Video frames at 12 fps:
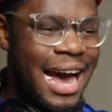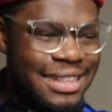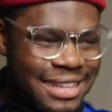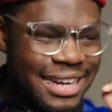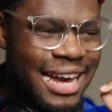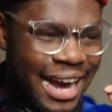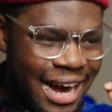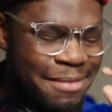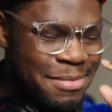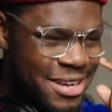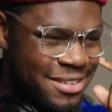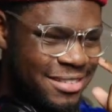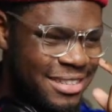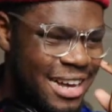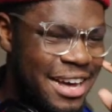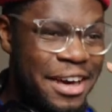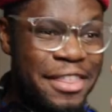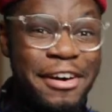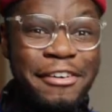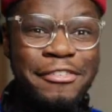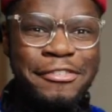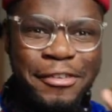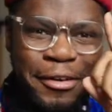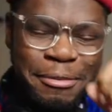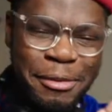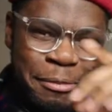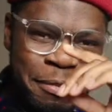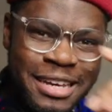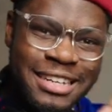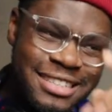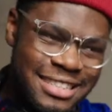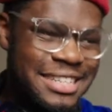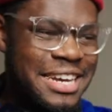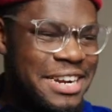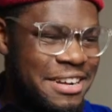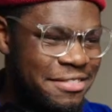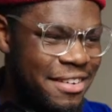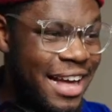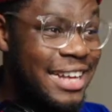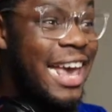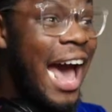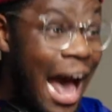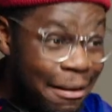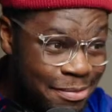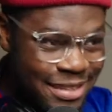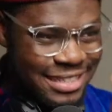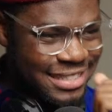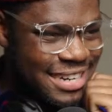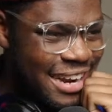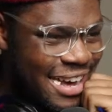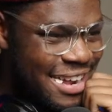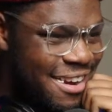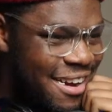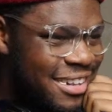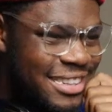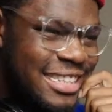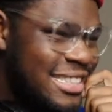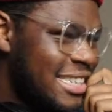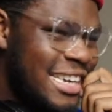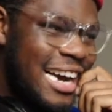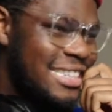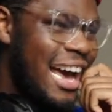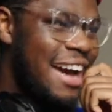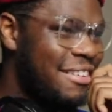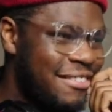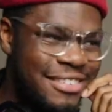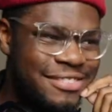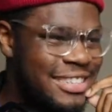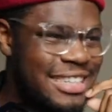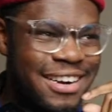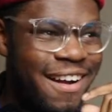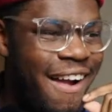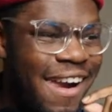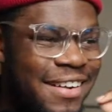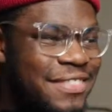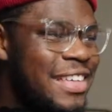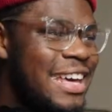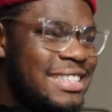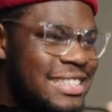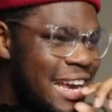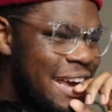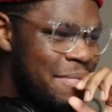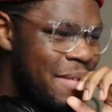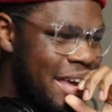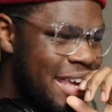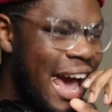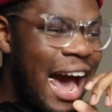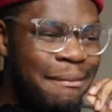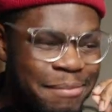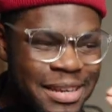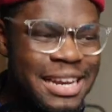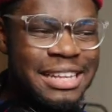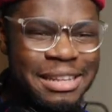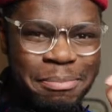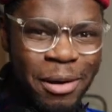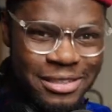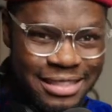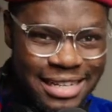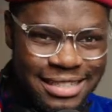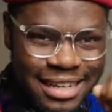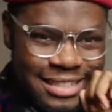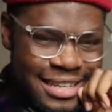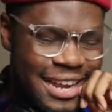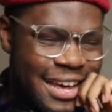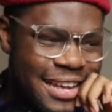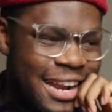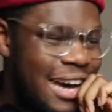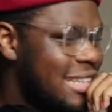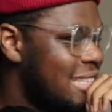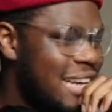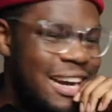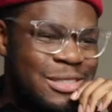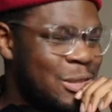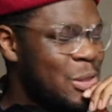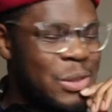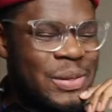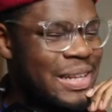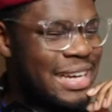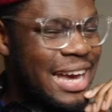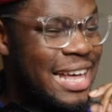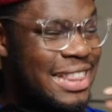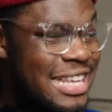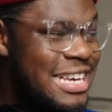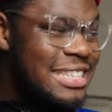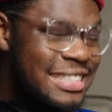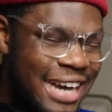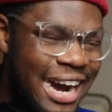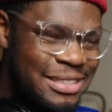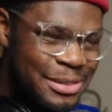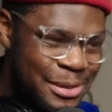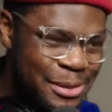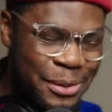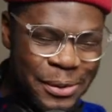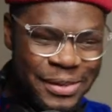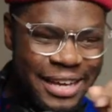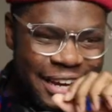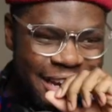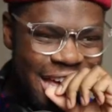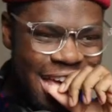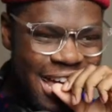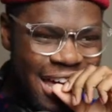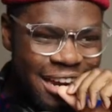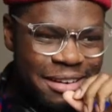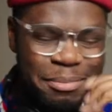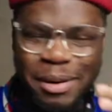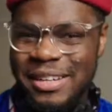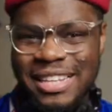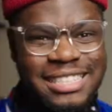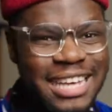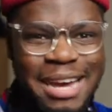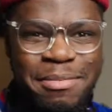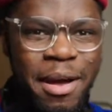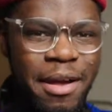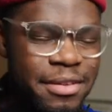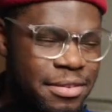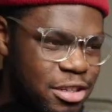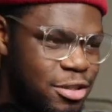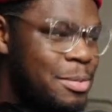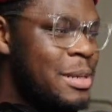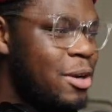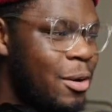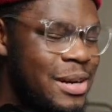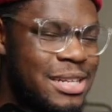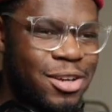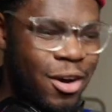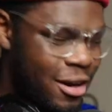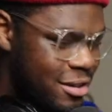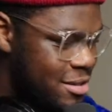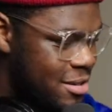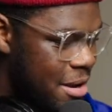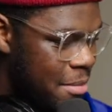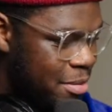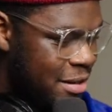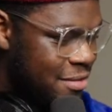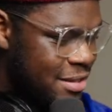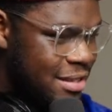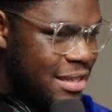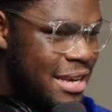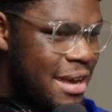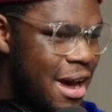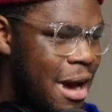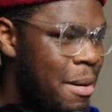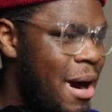Adrien Rabiot, the former PSG native, captain tonight. Listen guys, I don't flipping care. This game, captaining the Marseille side today. Nah, these guys are trolling. These guys are trolling. Bro, this game, there's been already talks previously